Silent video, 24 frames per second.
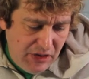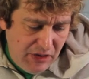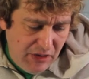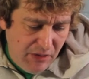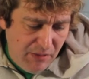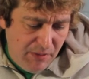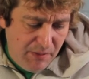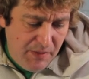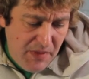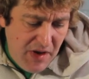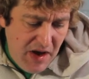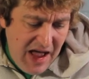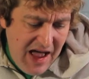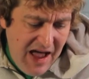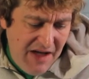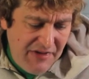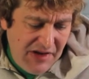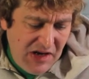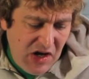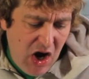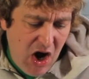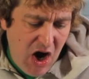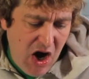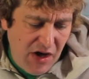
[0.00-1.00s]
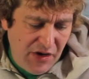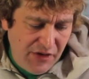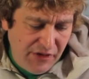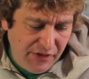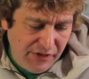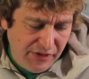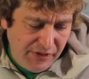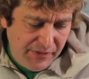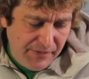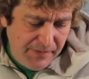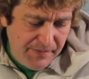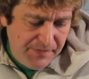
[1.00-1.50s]
or having
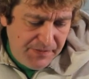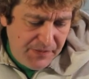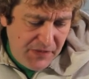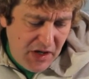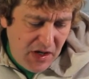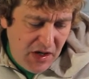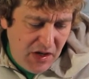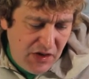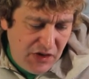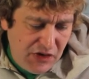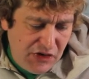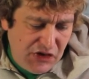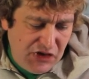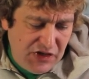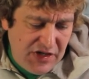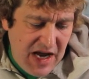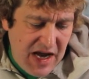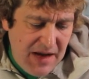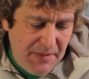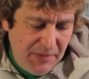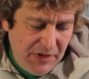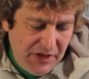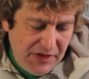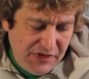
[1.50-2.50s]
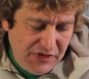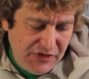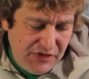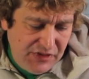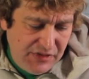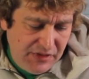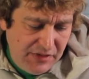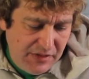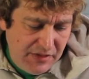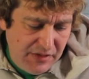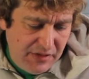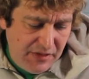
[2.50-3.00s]
honor, shameless,
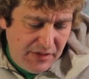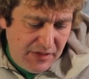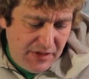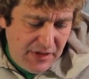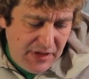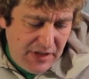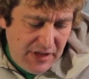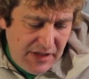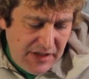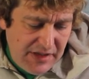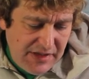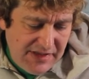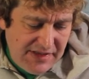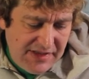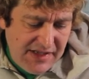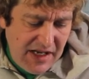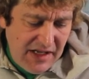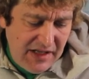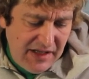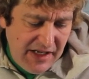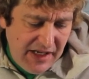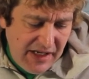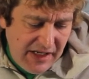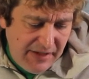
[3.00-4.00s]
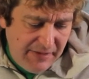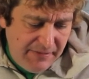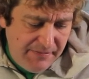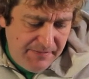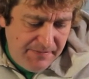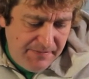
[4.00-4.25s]
silly,